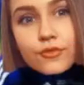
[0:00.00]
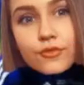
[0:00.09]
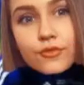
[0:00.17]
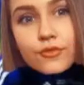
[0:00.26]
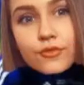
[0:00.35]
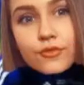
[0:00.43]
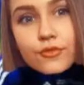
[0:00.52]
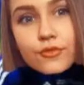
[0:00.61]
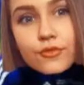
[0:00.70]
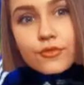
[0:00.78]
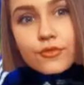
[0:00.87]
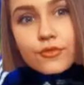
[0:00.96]

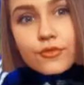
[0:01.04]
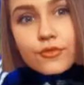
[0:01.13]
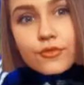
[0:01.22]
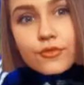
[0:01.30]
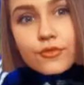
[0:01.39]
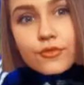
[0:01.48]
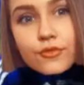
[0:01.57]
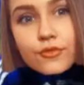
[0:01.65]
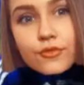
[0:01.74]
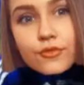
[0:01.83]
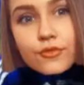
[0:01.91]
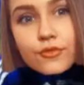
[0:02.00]

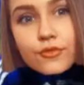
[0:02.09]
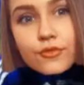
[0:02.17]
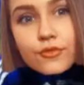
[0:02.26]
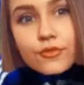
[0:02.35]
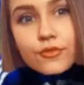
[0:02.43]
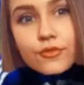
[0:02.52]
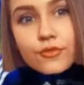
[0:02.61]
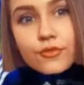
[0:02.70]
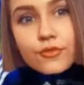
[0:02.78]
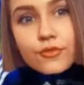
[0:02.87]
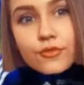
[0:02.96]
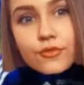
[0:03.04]

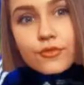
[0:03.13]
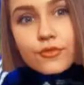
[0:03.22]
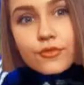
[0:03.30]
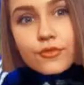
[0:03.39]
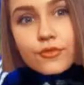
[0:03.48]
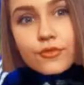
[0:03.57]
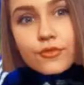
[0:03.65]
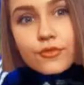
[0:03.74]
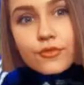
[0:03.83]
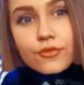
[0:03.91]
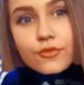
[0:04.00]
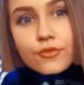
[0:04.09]

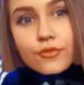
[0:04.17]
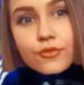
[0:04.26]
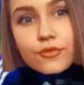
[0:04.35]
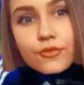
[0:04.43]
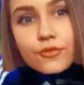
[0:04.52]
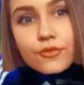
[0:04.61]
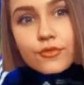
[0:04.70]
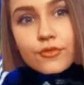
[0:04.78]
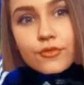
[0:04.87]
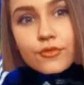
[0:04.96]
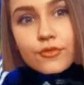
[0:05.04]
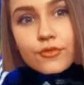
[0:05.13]

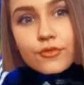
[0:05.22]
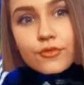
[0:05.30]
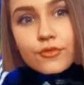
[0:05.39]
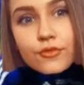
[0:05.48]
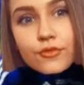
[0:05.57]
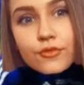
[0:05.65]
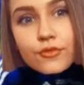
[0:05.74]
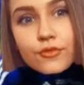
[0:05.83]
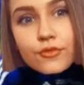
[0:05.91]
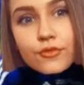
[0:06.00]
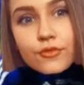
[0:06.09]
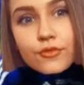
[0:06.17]

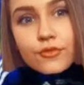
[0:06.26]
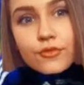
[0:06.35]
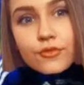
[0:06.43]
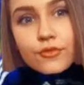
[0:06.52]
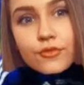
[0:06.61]
The person shown says nothing.